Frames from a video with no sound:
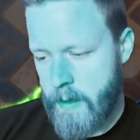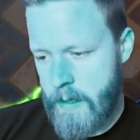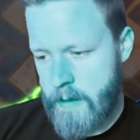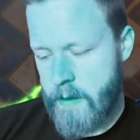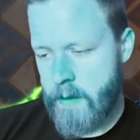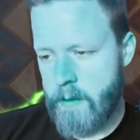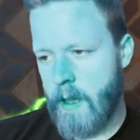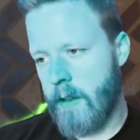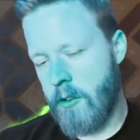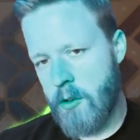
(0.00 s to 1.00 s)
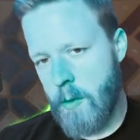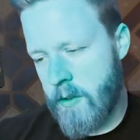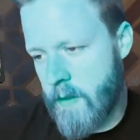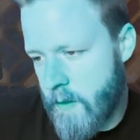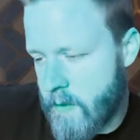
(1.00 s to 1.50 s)
See, this is the kind of
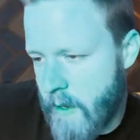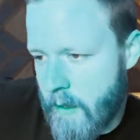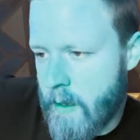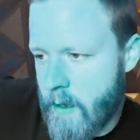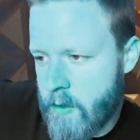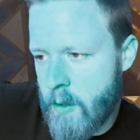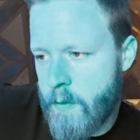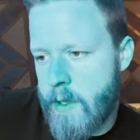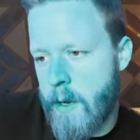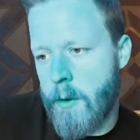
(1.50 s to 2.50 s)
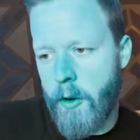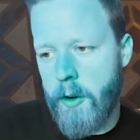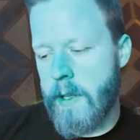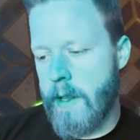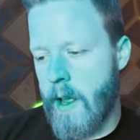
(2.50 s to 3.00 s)
situation that this deck can get into. If you get out
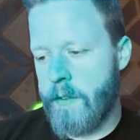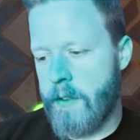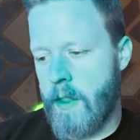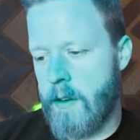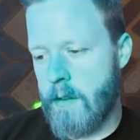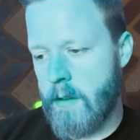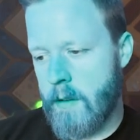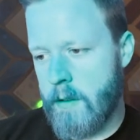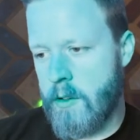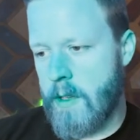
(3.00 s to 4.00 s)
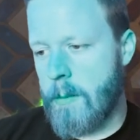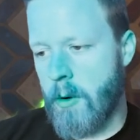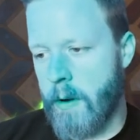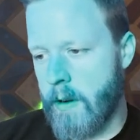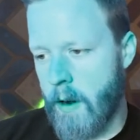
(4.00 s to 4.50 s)
early enough, and then you just keep
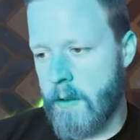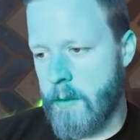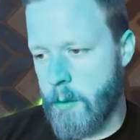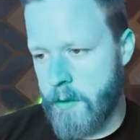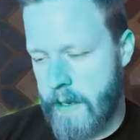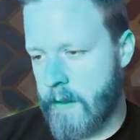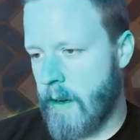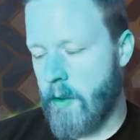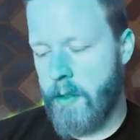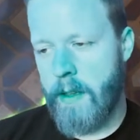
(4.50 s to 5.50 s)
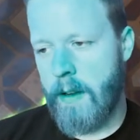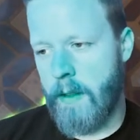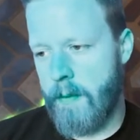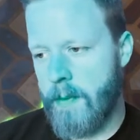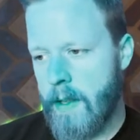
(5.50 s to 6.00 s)
drawing cards and protecting everything, and
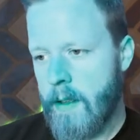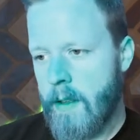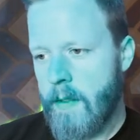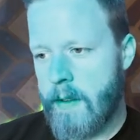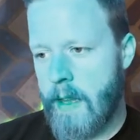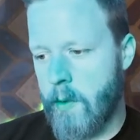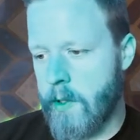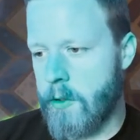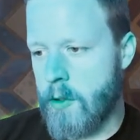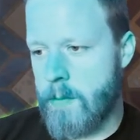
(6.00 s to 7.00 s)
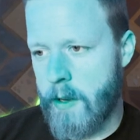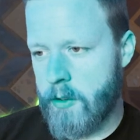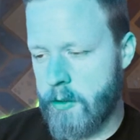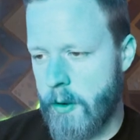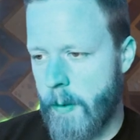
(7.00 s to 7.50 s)
then they can't really do
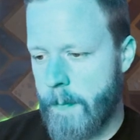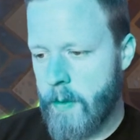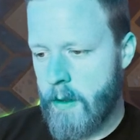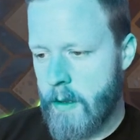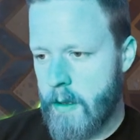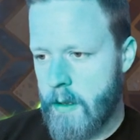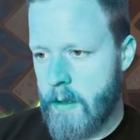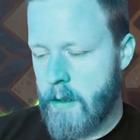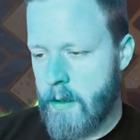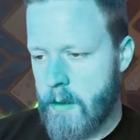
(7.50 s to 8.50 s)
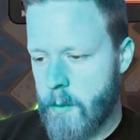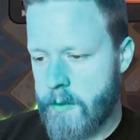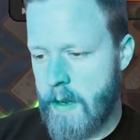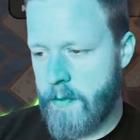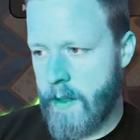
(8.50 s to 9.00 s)
much. So we'll
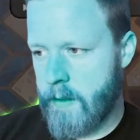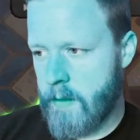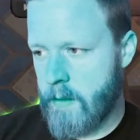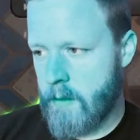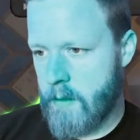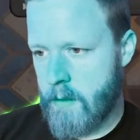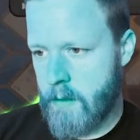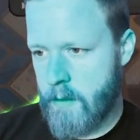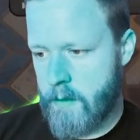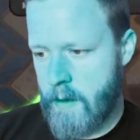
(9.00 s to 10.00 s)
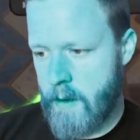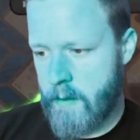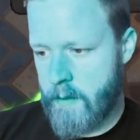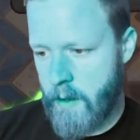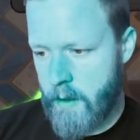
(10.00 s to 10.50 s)
see if that stays.